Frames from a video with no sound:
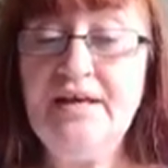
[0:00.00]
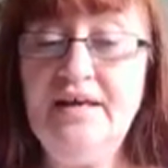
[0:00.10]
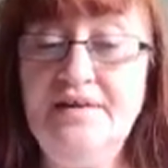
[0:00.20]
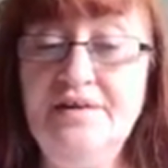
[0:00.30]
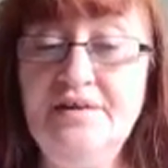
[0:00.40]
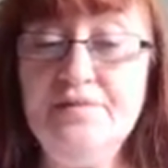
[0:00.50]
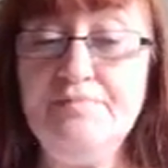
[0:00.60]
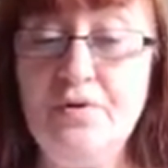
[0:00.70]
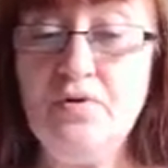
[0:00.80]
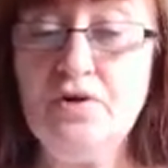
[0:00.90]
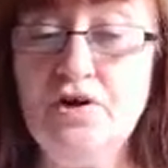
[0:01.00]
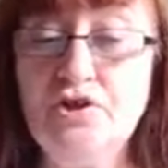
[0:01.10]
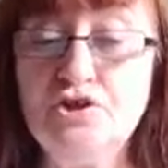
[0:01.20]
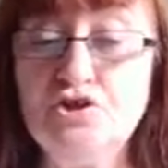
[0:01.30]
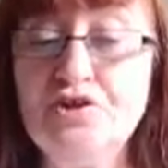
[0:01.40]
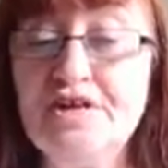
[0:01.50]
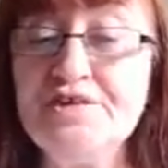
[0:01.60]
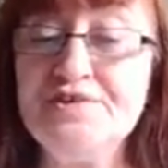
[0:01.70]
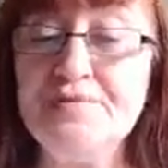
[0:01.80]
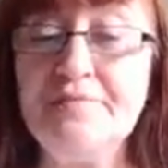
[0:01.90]
In the book
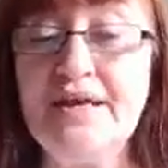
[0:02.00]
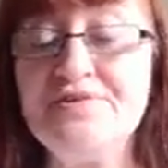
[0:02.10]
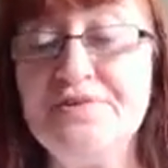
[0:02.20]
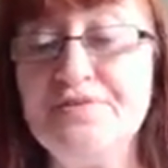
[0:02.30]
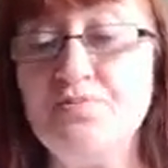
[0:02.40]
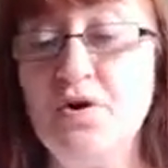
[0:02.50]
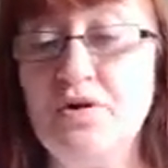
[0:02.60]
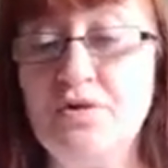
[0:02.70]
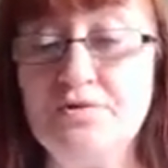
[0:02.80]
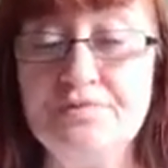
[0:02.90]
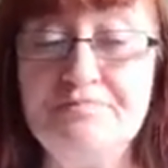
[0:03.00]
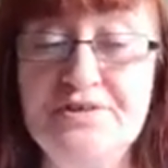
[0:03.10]
Trickster Makes This World,